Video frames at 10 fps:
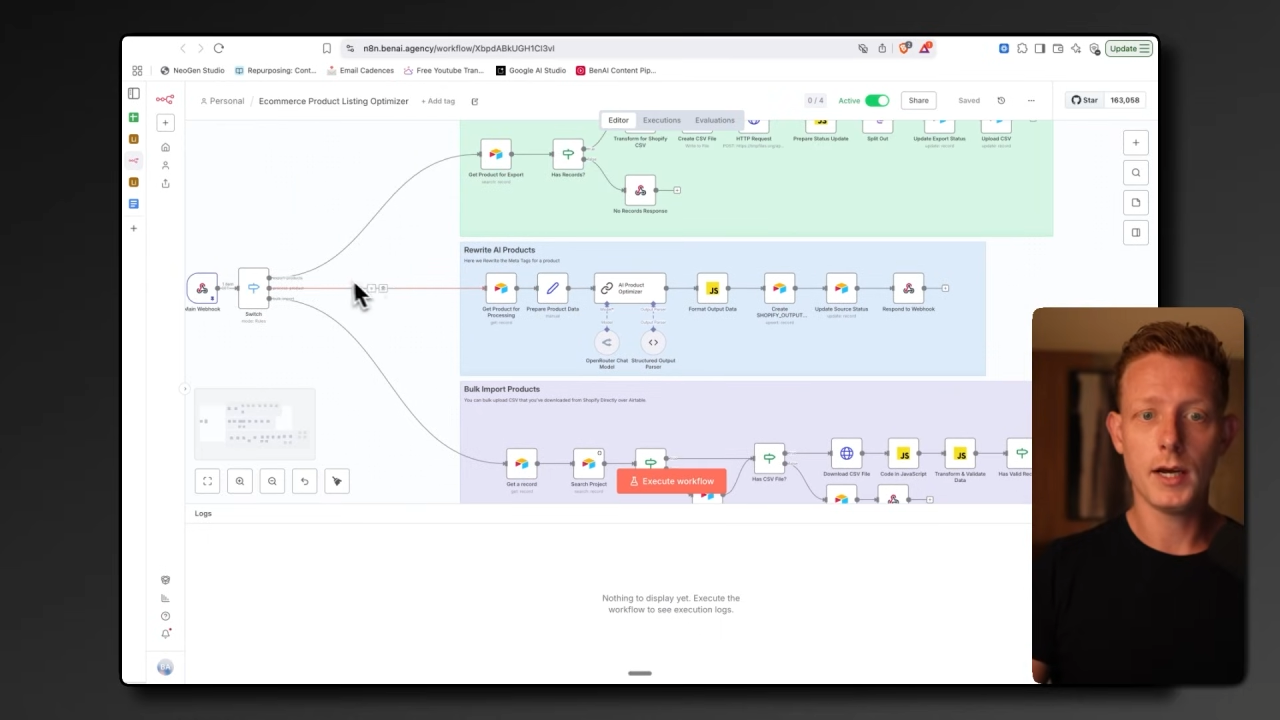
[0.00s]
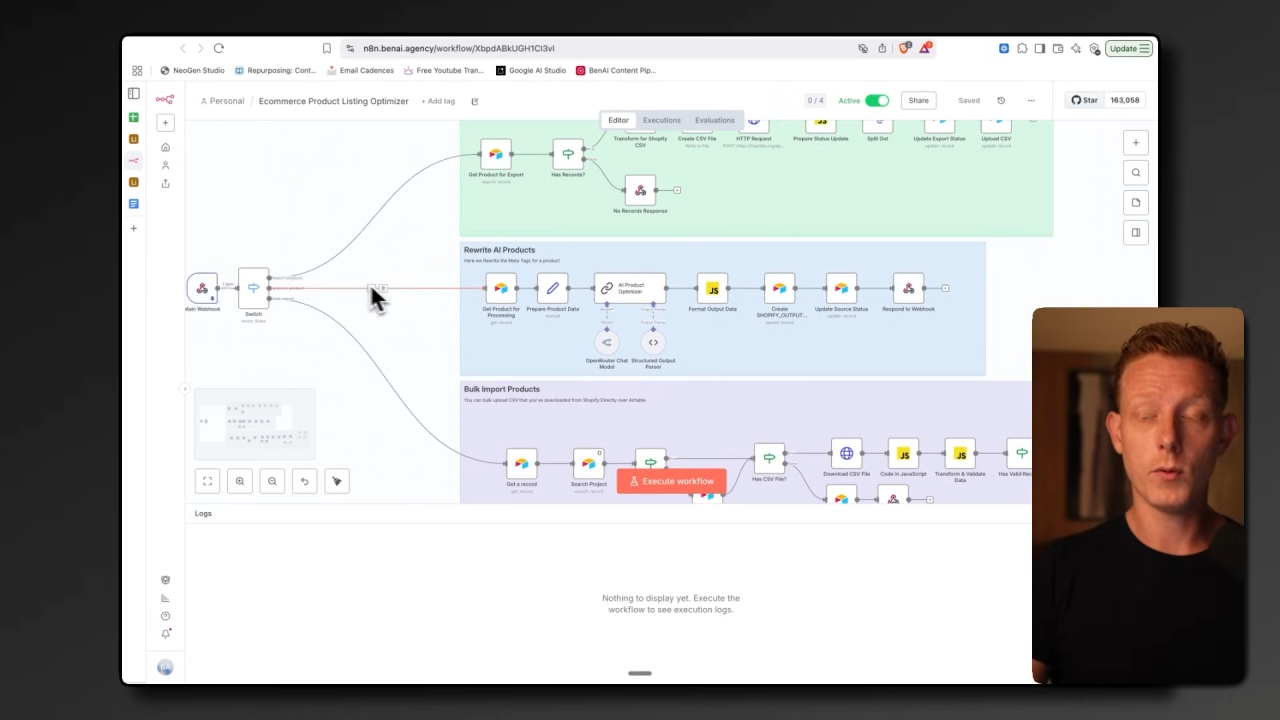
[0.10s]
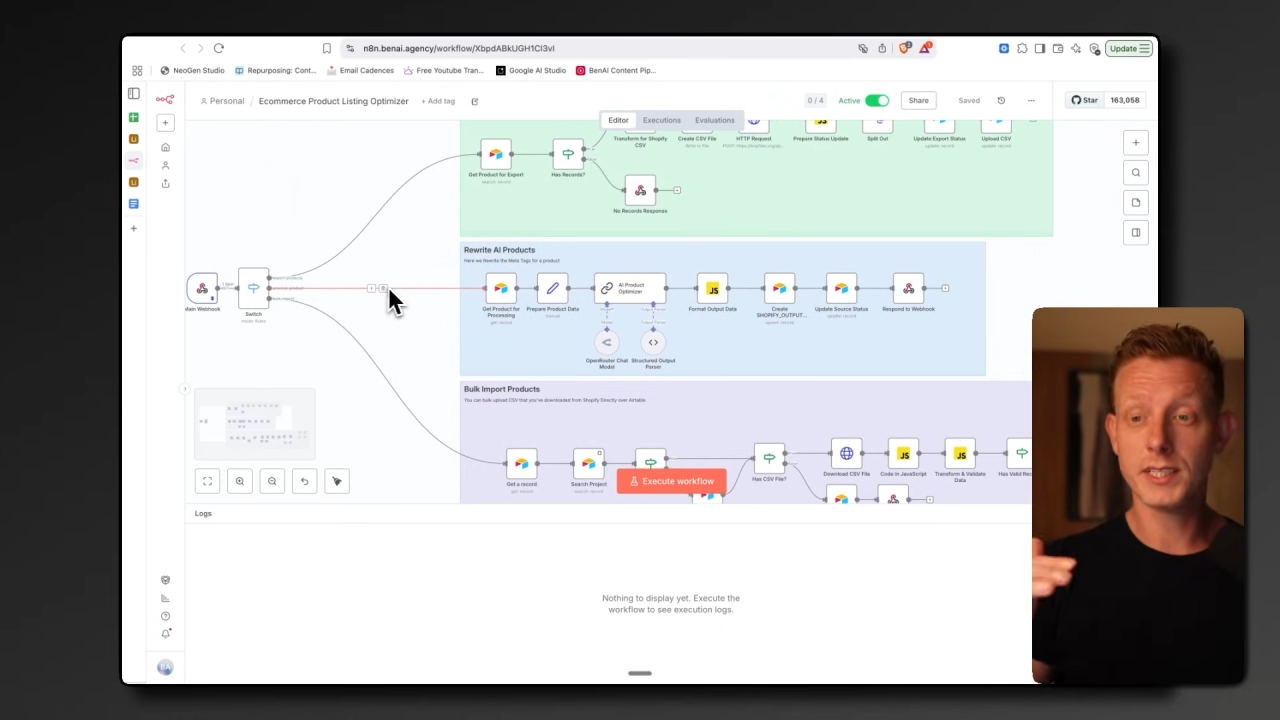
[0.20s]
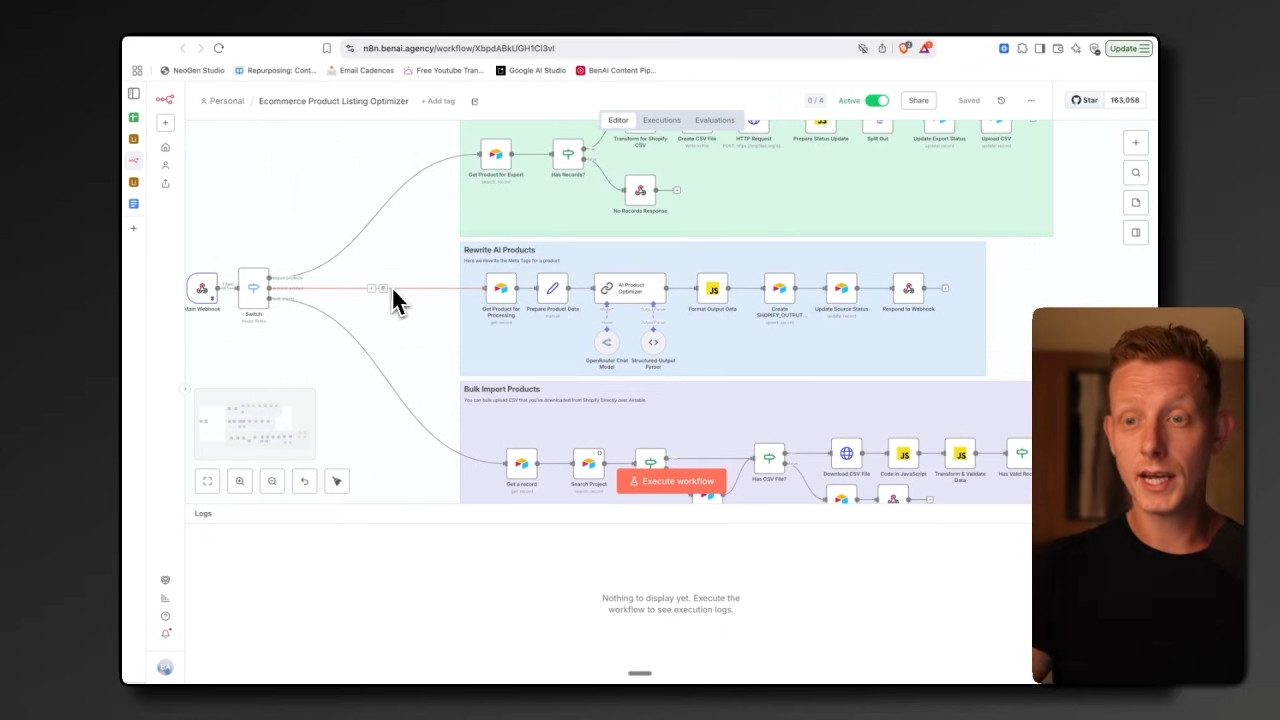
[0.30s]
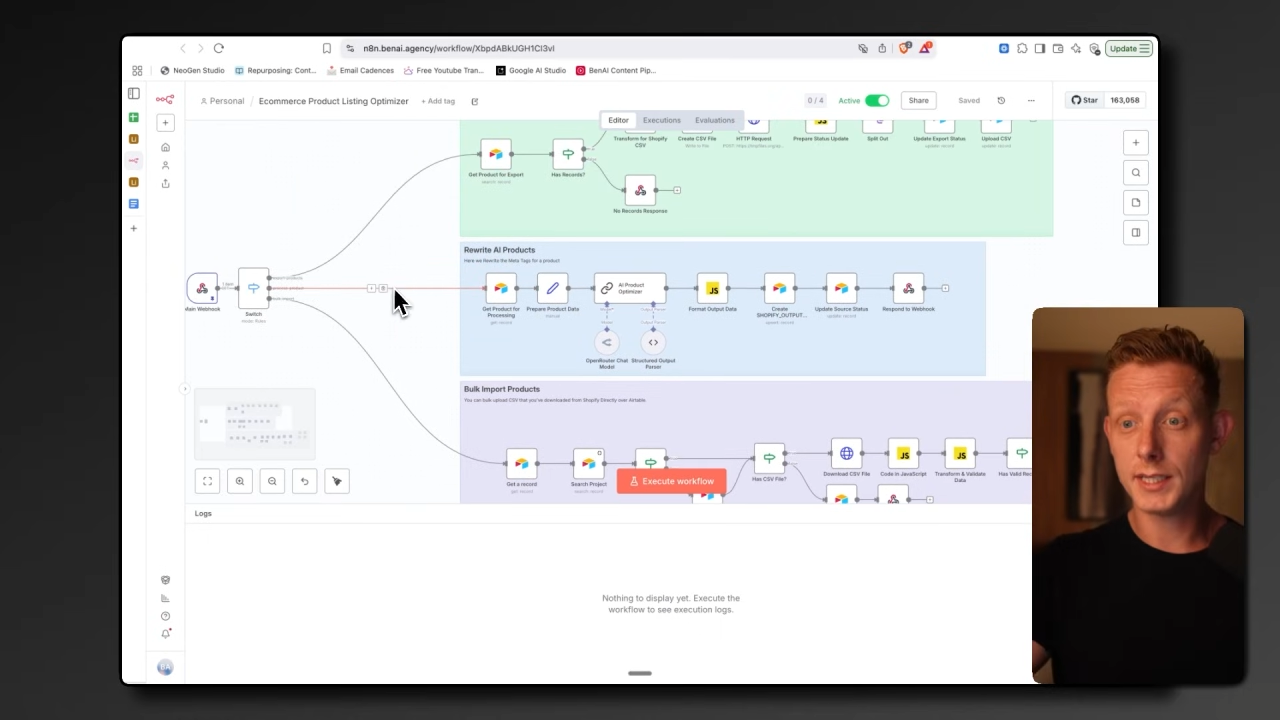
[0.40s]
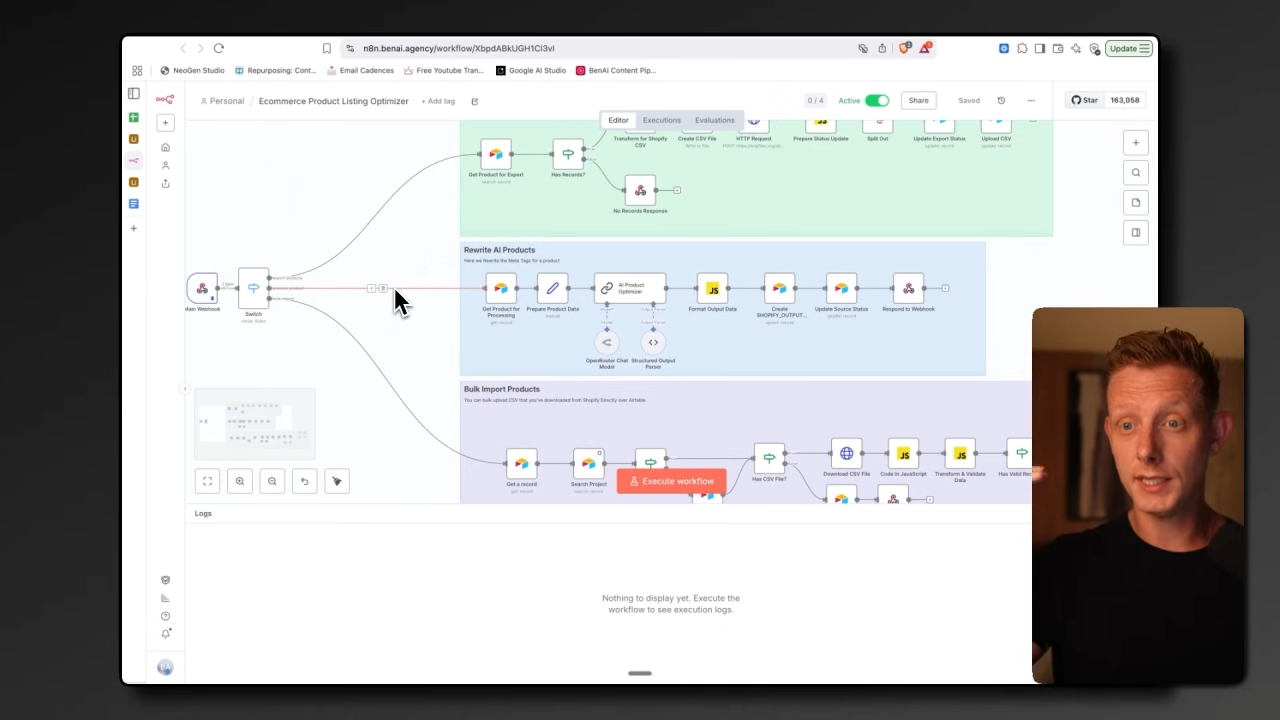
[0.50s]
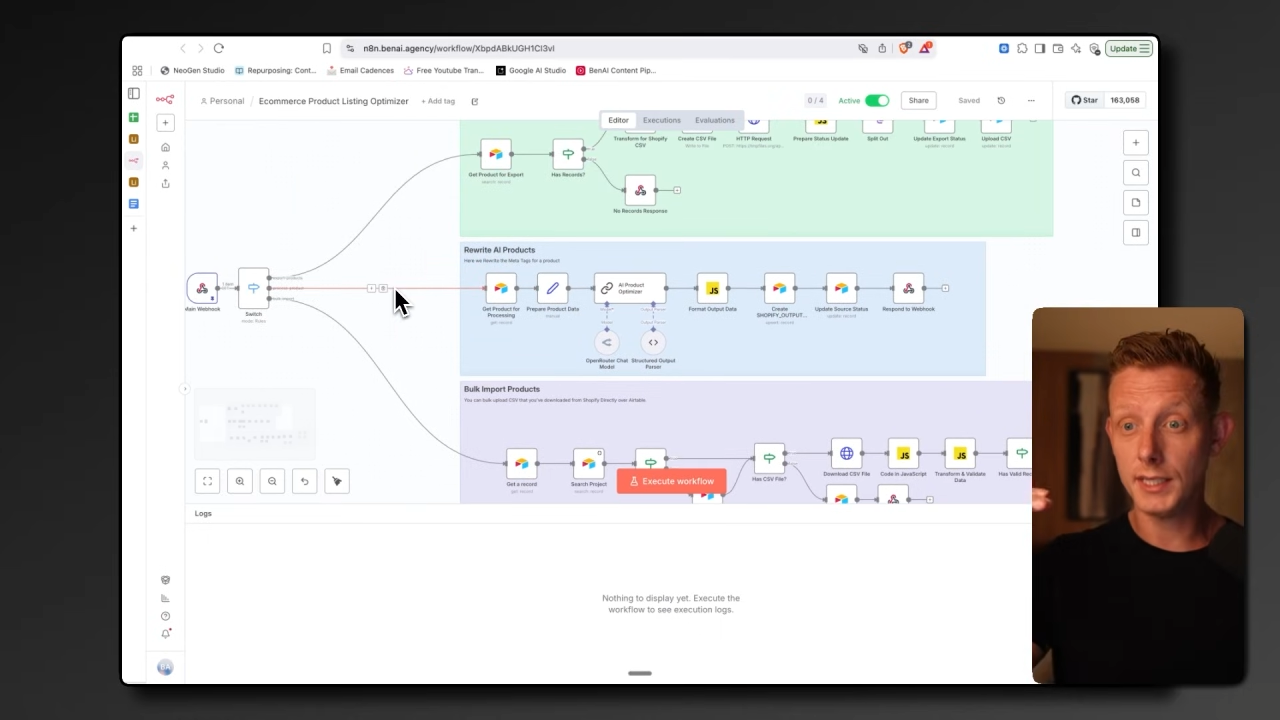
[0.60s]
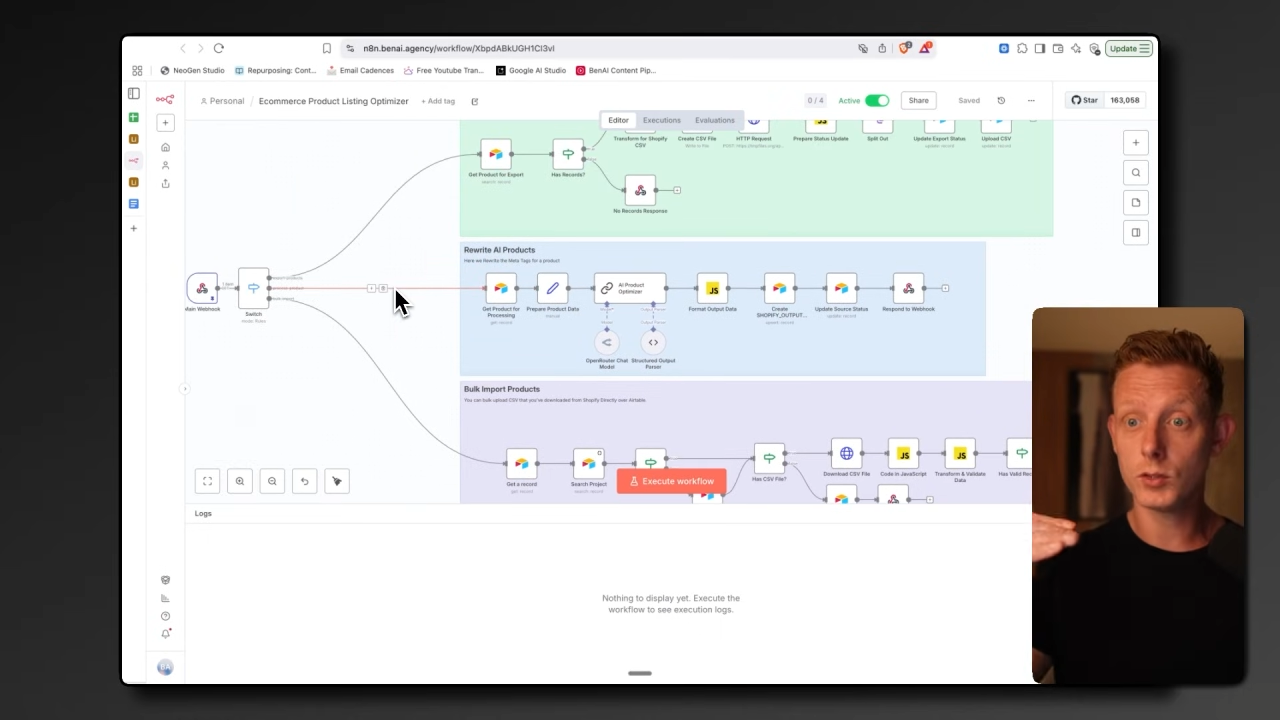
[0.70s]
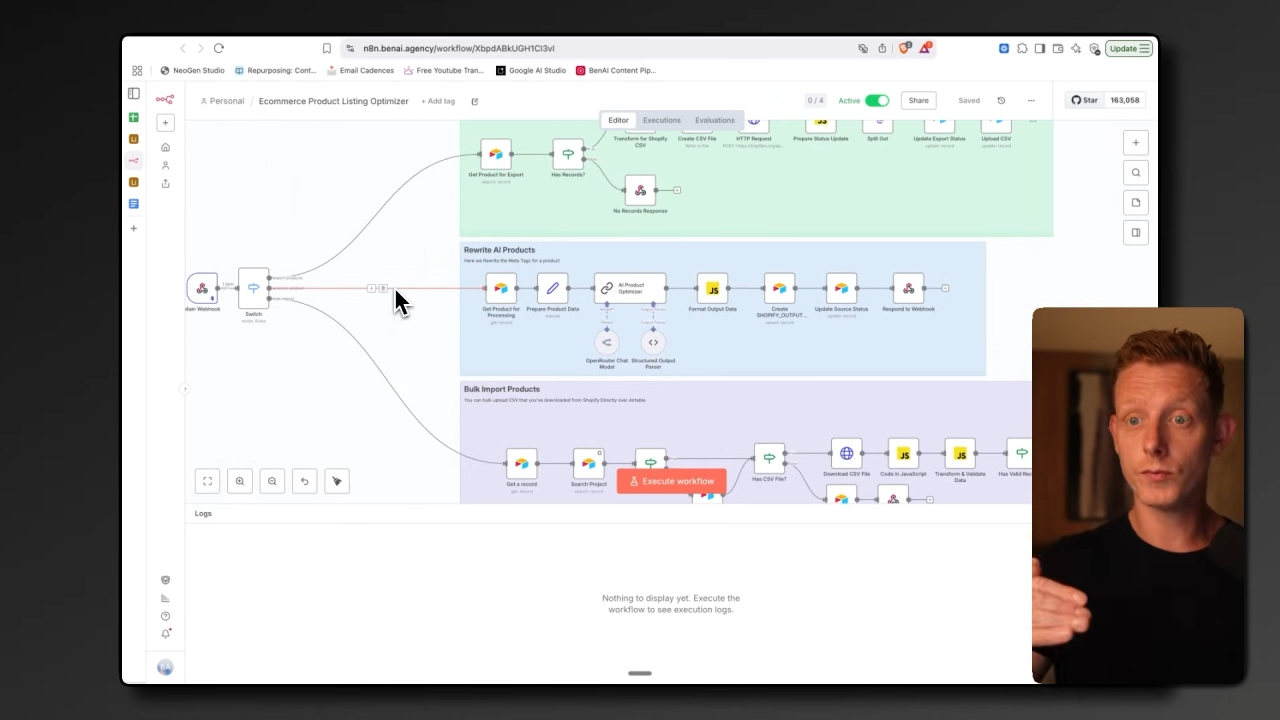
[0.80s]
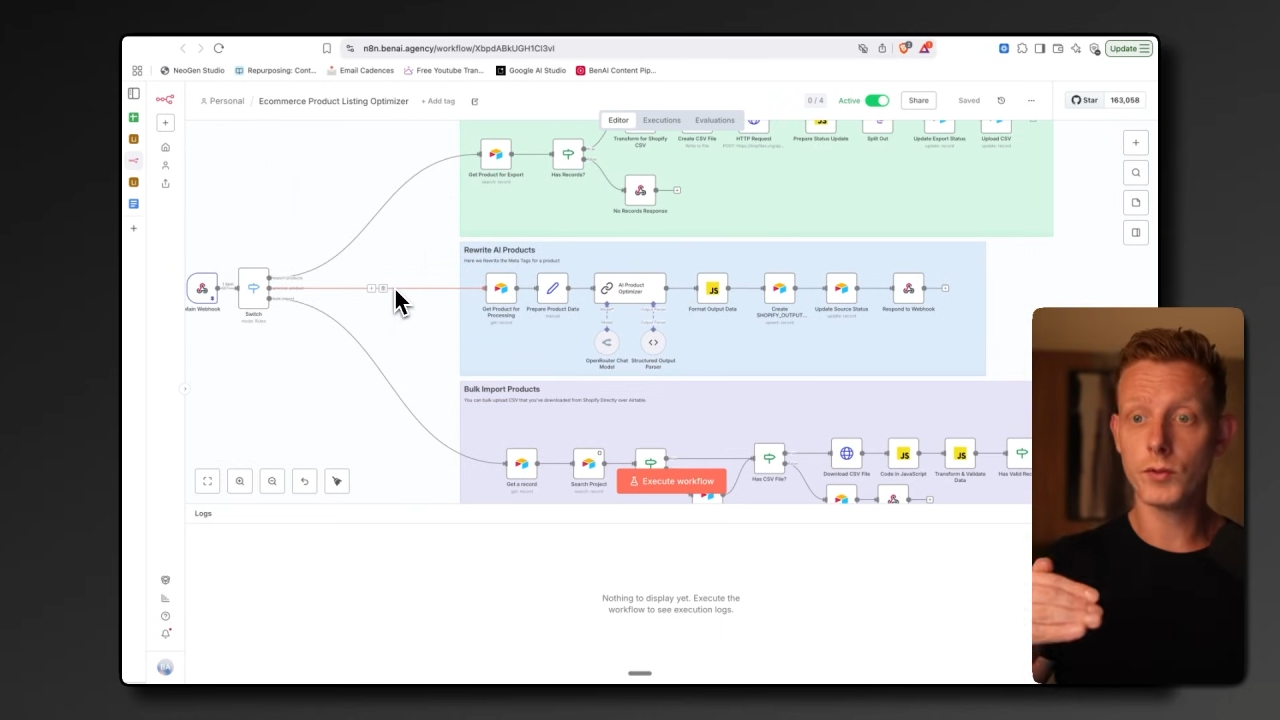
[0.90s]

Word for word: which gets each